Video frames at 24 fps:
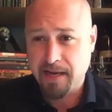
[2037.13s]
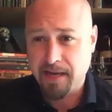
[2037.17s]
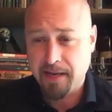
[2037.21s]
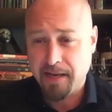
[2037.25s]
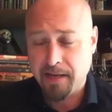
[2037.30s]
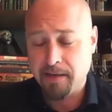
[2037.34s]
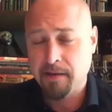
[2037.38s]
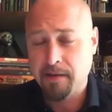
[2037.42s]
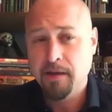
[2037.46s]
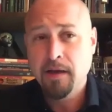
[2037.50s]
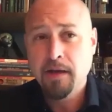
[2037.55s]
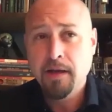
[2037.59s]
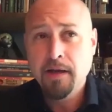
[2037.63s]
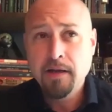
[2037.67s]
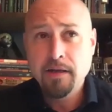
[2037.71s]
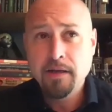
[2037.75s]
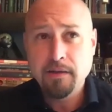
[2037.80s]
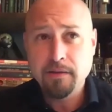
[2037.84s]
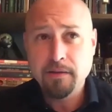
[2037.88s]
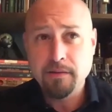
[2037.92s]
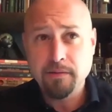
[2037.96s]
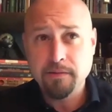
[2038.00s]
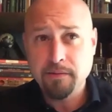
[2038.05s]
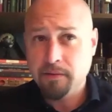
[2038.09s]
And
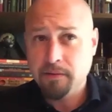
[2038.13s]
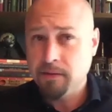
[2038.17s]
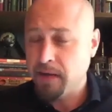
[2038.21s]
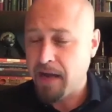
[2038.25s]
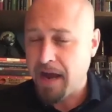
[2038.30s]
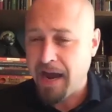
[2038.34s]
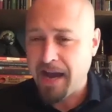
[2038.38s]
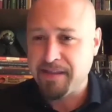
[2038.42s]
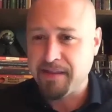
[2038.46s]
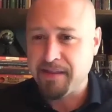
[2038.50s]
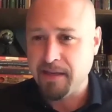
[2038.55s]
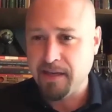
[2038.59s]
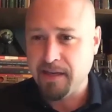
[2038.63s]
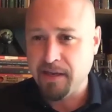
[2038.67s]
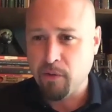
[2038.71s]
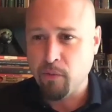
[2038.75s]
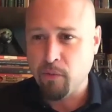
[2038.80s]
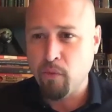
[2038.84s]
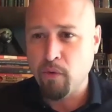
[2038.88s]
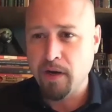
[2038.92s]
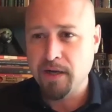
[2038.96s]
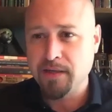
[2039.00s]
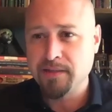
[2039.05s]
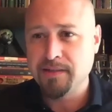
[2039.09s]
I think
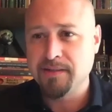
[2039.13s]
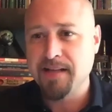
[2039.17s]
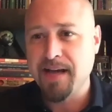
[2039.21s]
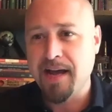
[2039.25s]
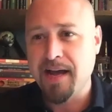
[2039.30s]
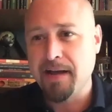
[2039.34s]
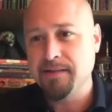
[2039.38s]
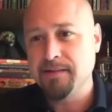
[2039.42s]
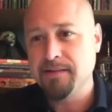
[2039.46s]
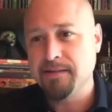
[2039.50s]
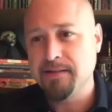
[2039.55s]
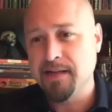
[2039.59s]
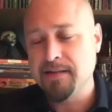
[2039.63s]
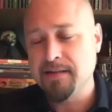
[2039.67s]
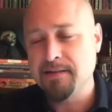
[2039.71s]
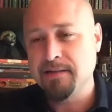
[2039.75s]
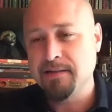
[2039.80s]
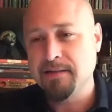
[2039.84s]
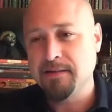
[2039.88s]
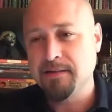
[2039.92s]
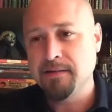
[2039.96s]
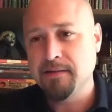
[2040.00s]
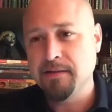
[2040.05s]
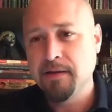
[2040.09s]
it was that
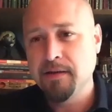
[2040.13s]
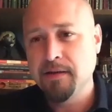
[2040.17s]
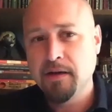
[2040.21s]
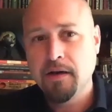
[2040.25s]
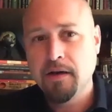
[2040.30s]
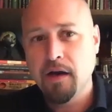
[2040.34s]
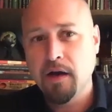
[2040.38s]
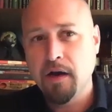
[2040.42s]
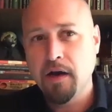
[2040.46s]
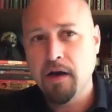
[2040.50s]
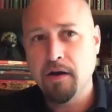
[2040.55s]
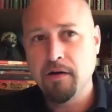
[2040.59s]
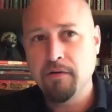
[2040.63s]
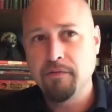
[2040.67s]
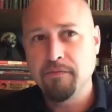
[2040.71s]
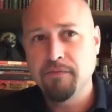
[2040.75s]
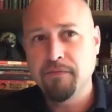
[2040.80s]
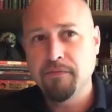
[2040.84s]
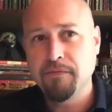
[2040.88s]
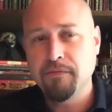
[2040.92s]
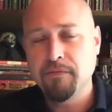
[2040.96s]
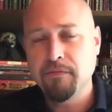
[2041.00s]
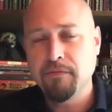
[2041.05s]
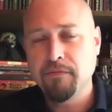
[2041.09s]
sense
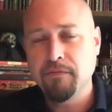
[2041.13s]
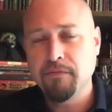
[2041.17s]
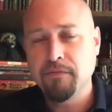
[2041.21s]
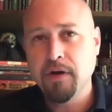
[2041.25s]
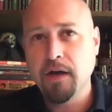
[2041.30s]
of